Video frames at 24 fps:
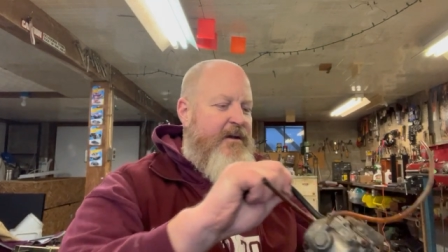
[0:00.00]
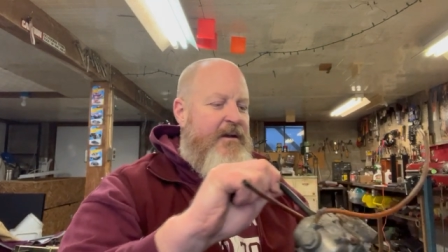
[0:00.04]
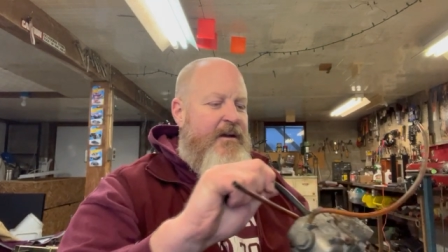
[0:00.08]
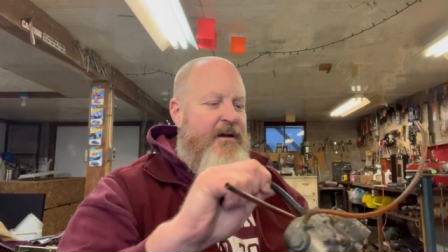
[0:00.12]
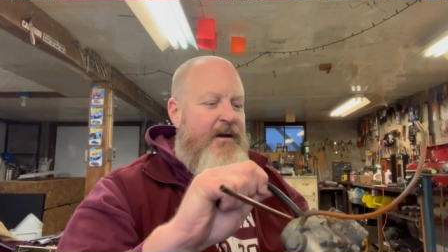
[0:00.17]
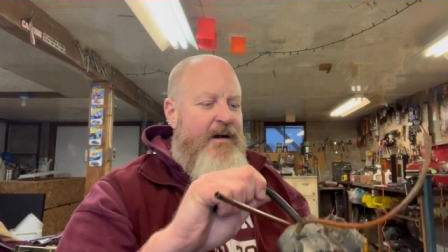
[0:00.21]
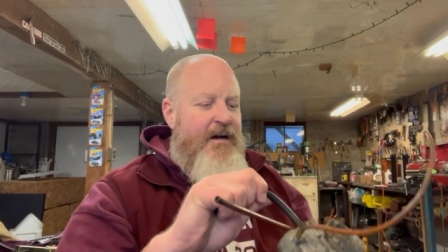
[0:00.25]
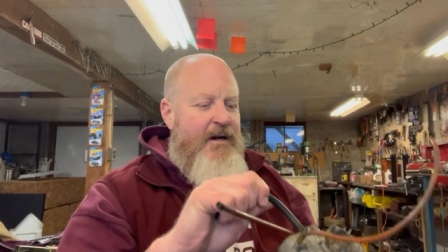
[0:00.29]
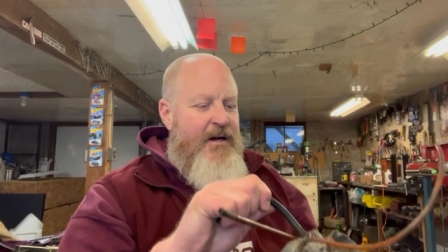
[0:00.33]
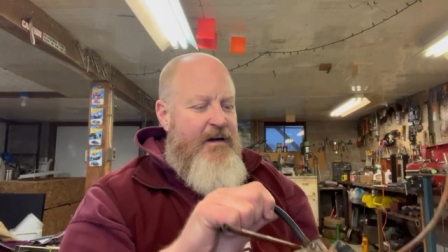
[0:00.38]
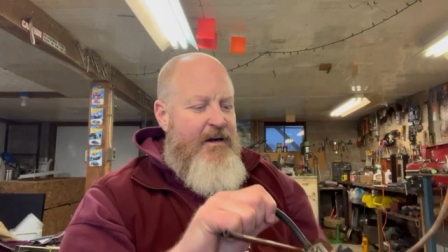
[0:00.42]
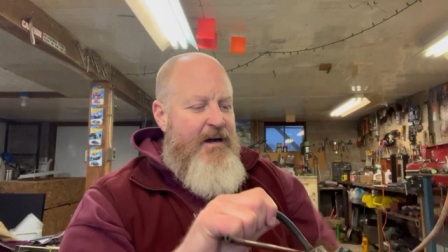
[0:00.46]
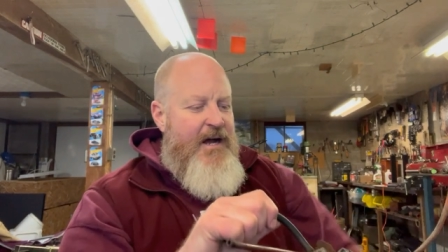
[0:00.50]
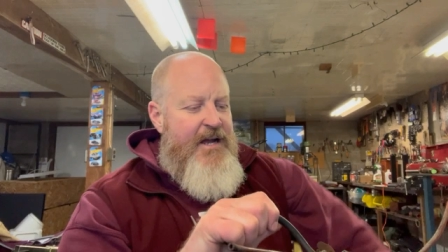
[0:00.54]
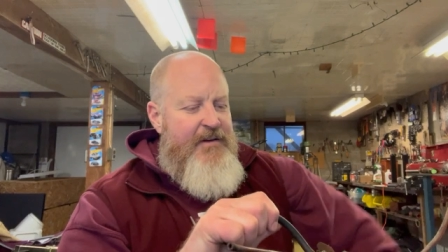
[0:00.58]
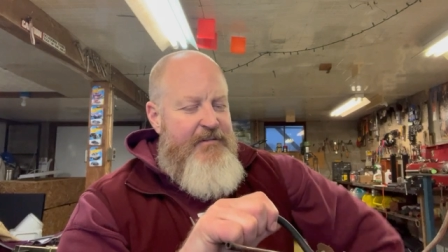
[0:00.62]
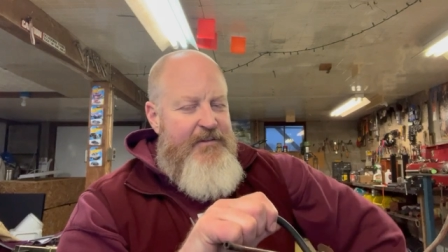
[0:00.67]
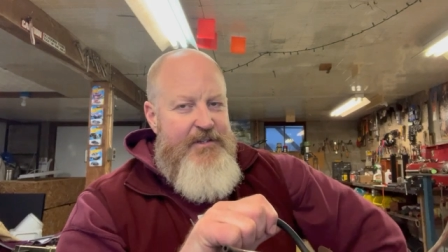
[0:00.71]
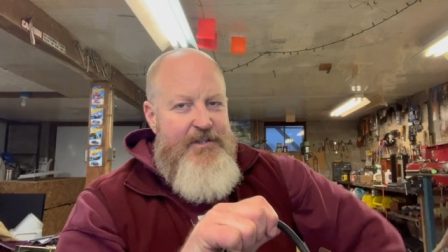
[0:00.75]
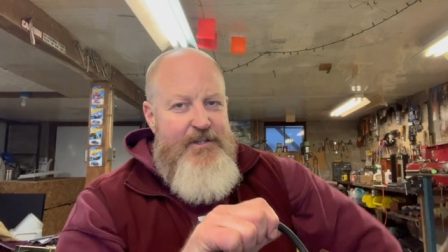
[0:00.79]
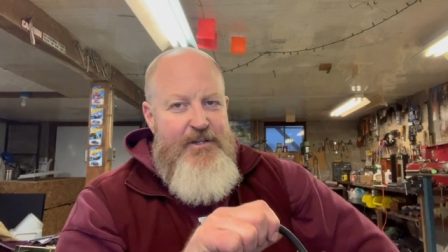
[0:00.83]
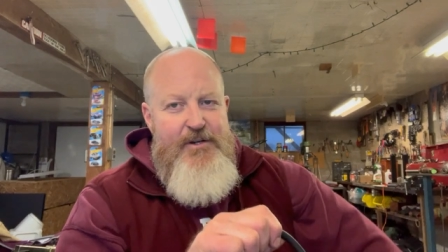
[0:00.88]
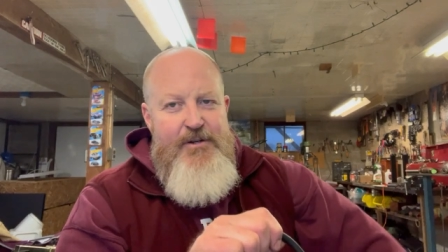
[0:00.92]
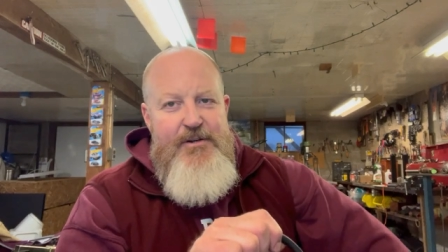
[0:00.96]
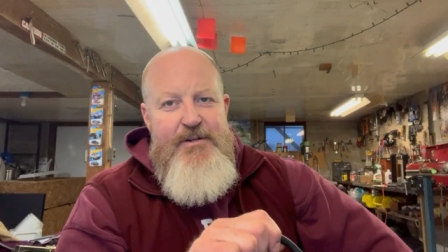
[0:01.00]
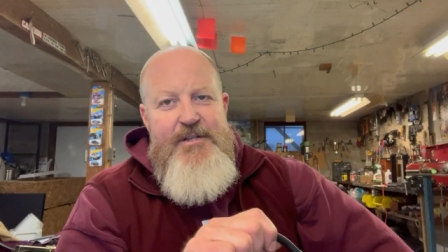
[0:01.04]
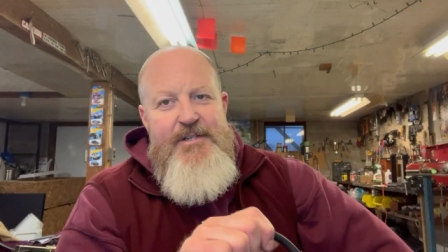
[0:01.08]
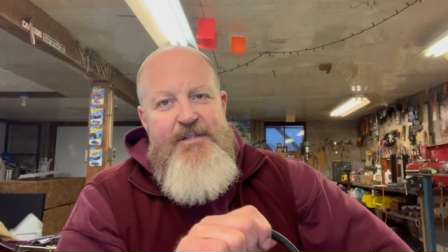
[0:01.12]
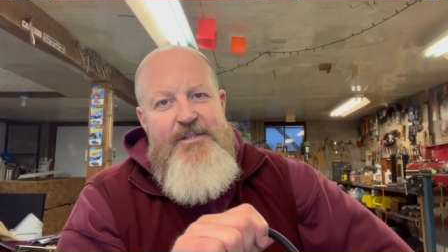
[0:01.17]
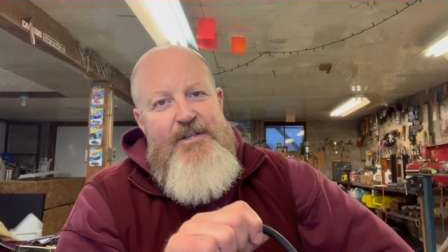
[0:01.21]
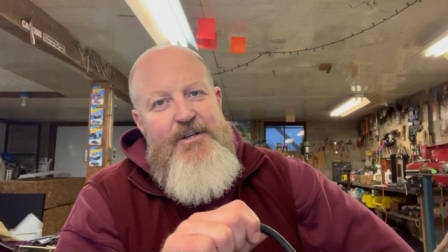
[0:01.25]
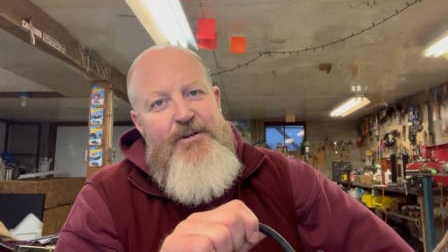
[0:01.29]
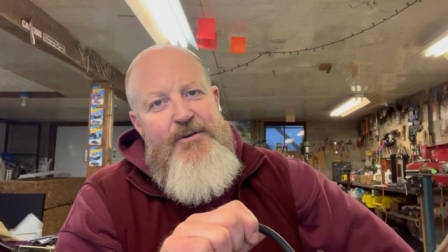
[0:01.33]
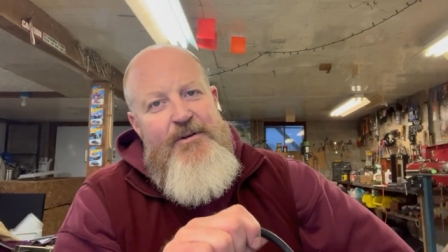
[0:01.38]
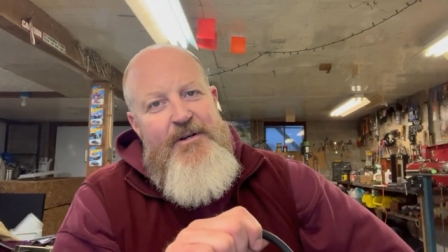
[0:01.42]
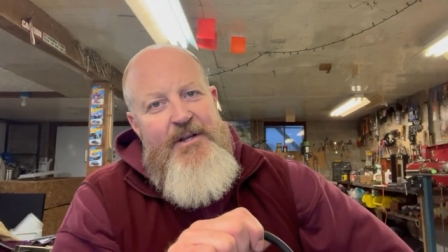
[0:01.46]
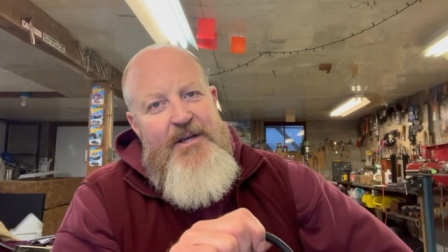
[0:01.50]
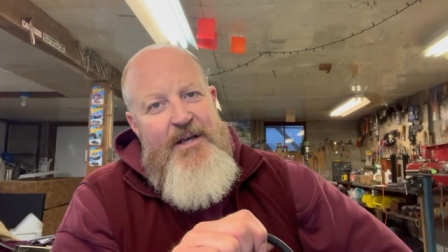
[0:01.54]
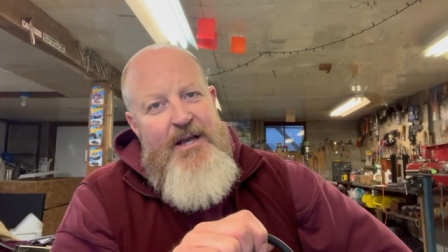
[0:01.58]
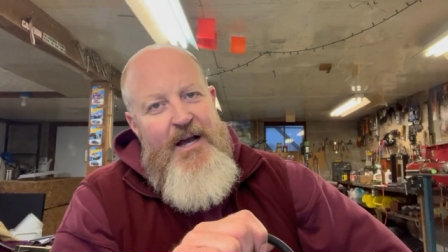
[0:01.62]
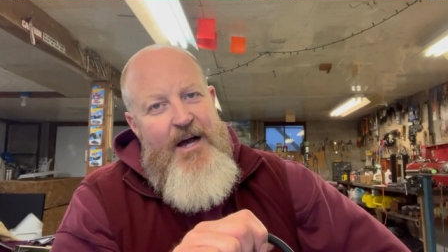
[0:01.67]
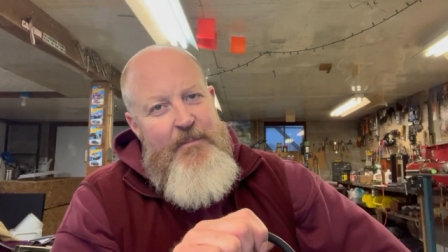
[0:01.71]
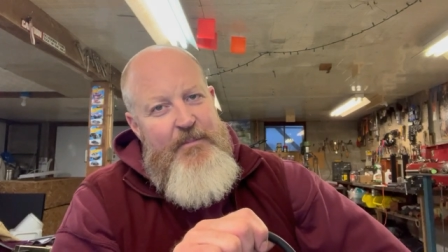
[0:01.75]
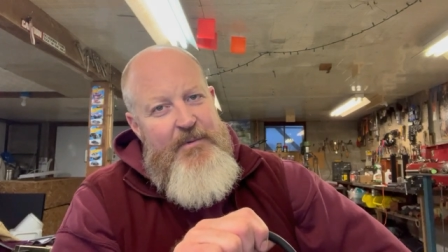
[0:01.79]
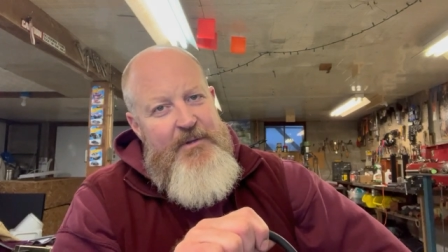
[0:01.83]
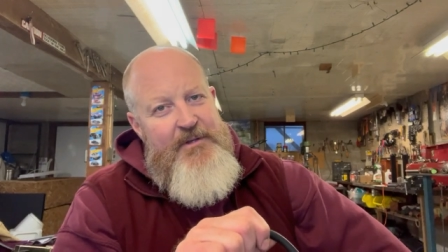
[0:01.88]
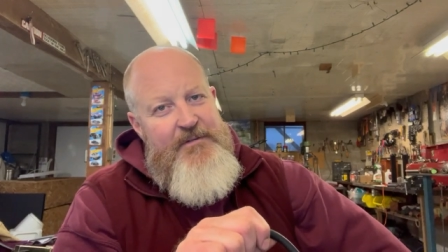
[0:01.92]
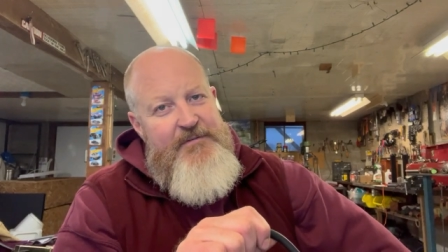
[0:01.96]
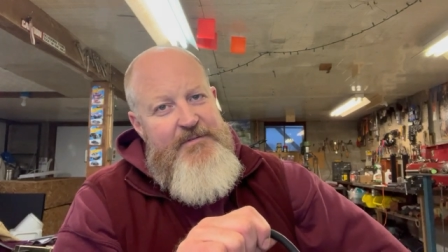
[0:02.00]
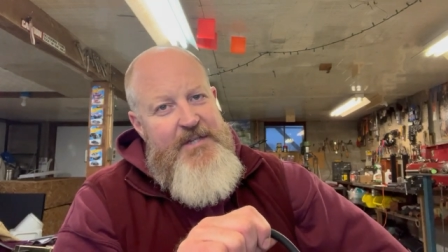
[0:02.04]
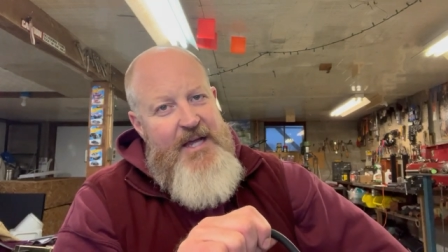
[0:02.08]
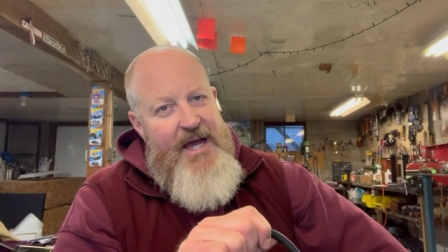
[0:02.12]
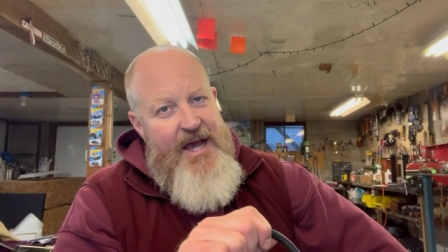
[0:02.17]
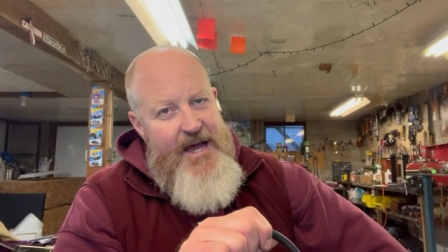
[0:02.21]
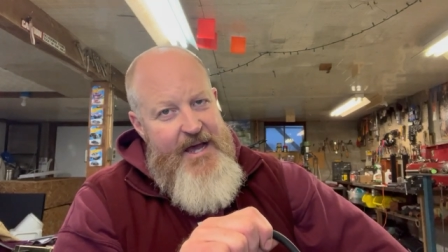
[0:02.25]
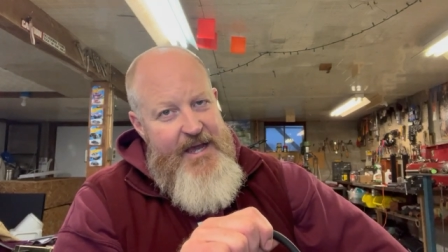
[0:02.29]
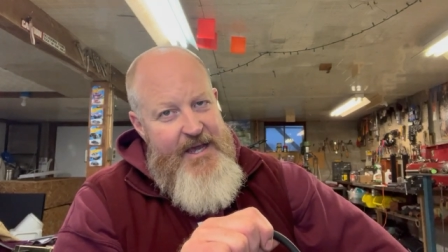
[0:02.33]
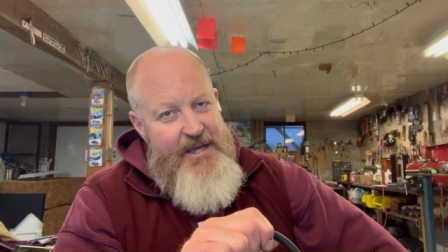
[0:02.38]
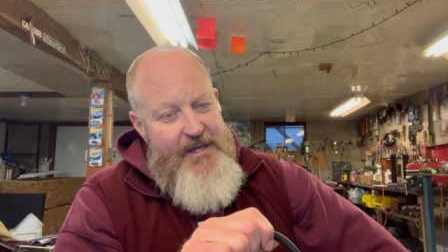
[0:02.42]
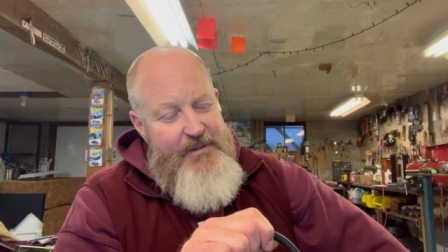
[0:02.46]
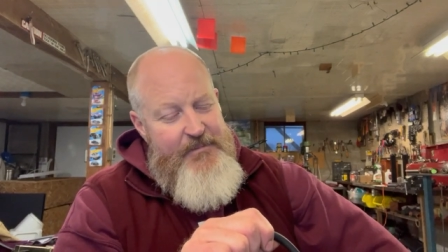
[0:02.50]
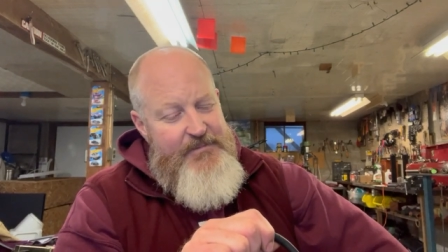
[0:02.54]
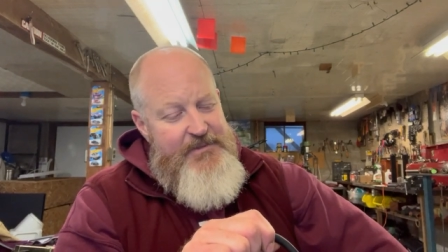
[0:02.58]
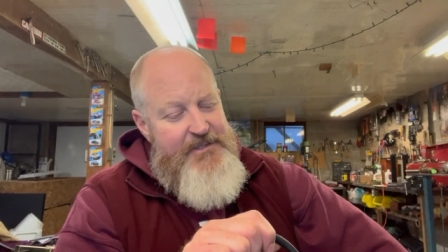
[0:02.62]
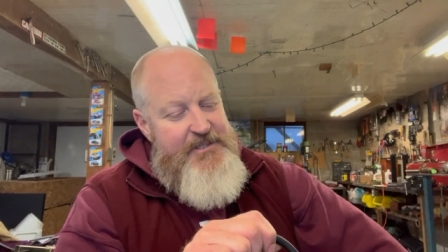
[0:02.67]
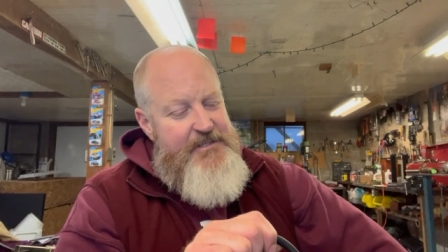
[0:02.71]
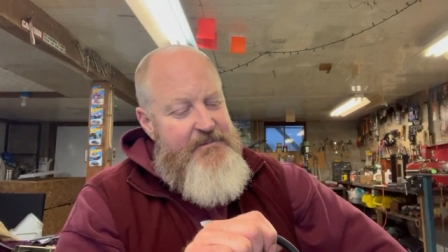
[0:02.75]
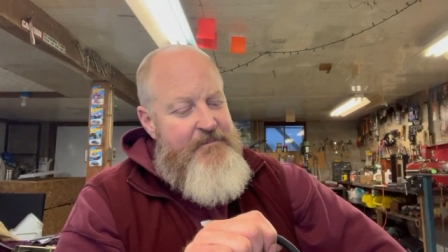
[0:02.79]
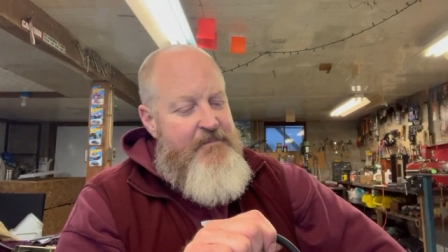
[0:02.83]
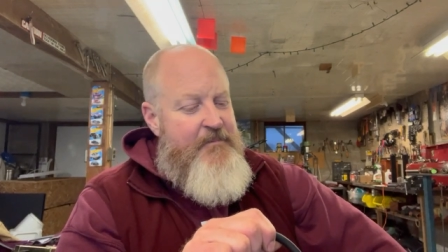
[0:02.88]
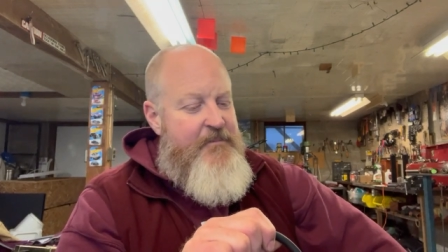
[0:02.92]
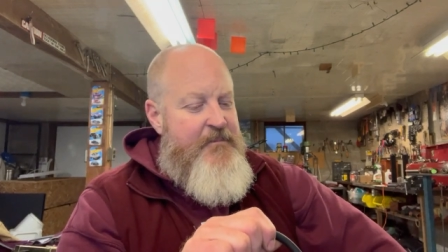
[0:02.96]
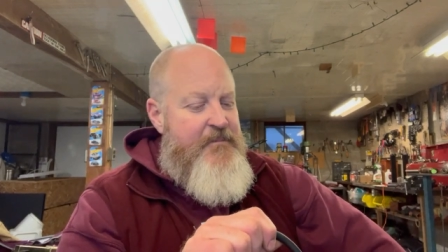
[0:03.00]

I've alluded to it a couple of times,